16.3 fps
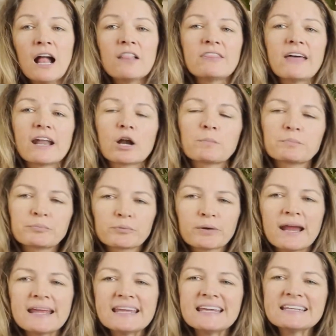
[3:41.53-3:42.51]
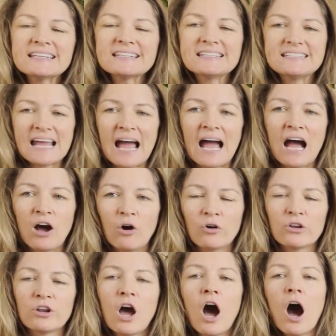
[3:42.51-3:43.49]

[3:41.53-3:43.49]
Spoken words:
that are breaking down